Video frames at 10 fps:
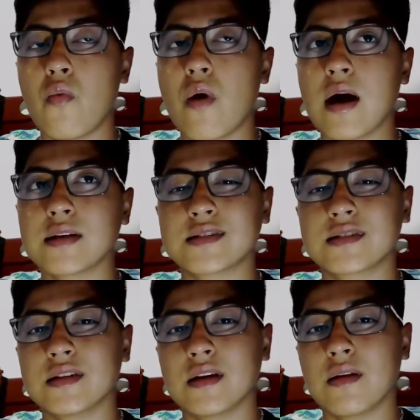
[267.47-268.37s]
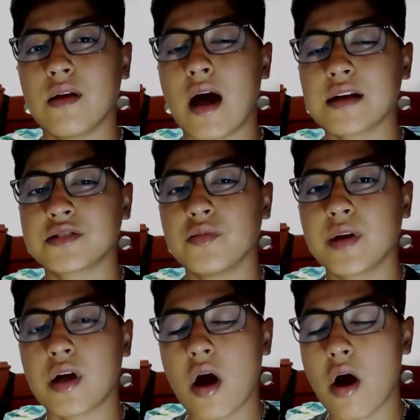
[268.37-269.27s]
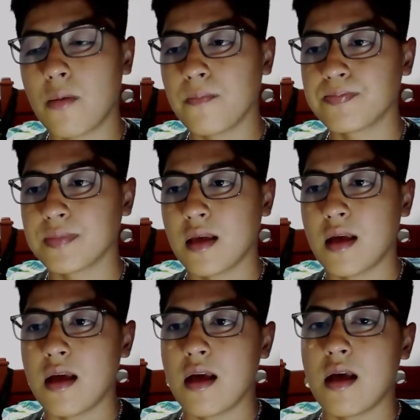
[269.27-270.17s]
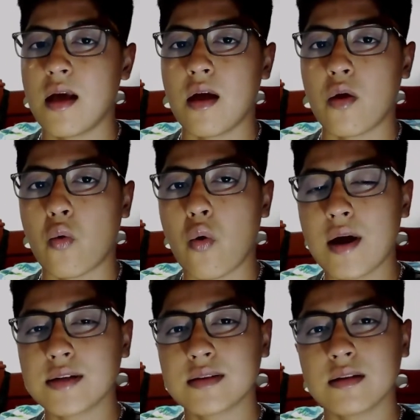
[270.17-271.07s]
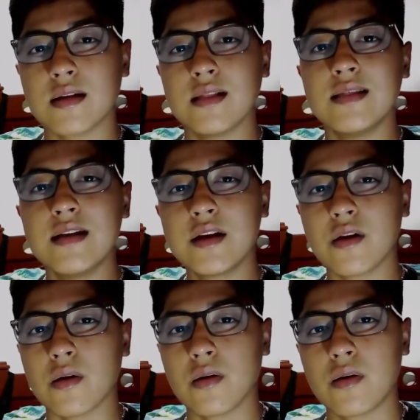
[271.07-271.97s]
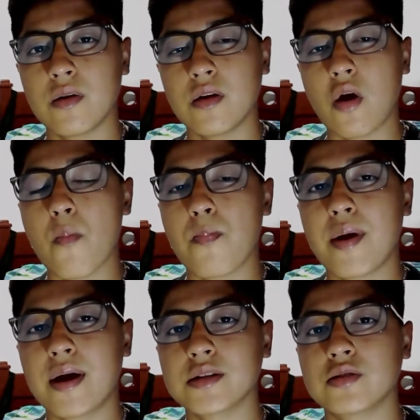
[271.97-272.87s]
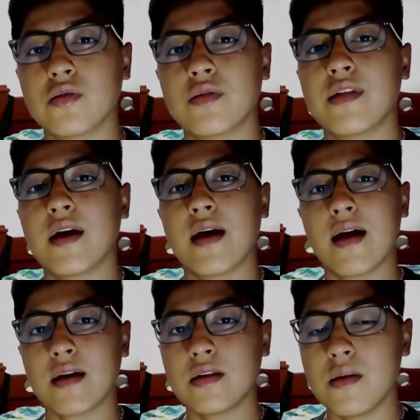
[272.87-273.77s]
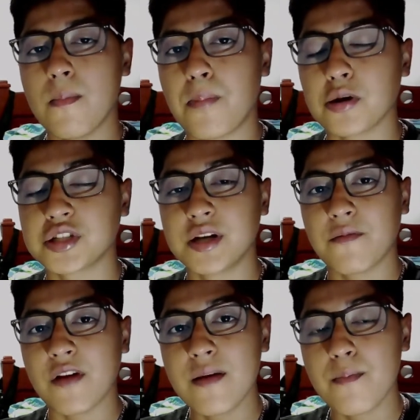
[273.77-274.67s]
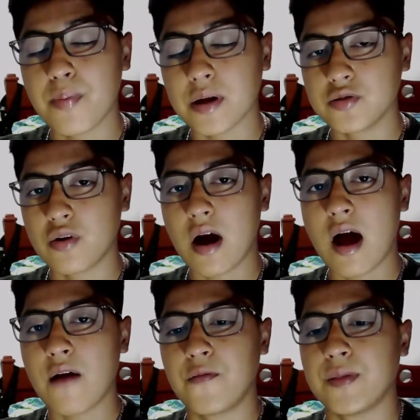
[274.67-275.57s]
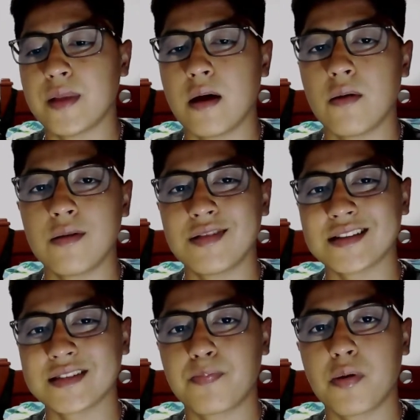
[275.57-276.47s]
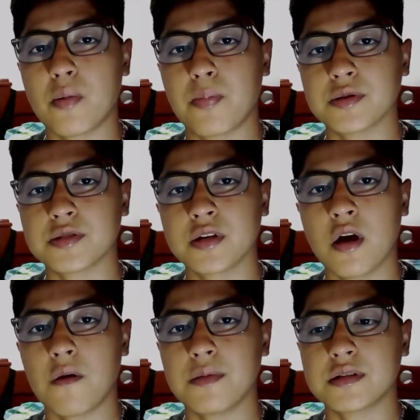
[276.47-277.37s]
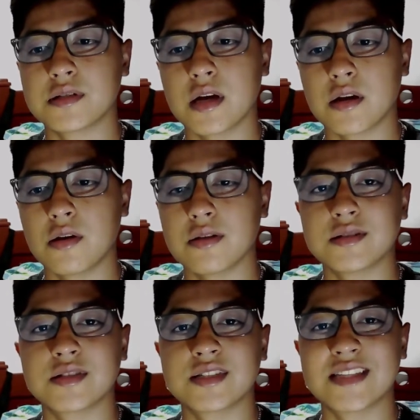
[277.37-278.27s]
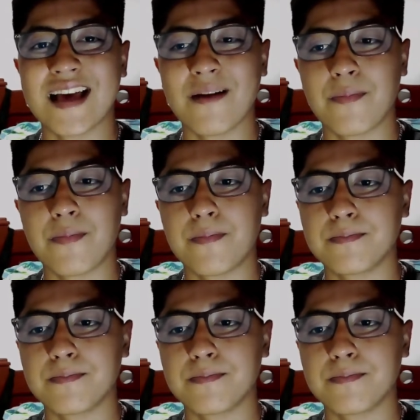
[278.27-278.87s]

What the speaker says: has to become quite little compared to the positive impact you are having now. That's the purpose of the second step.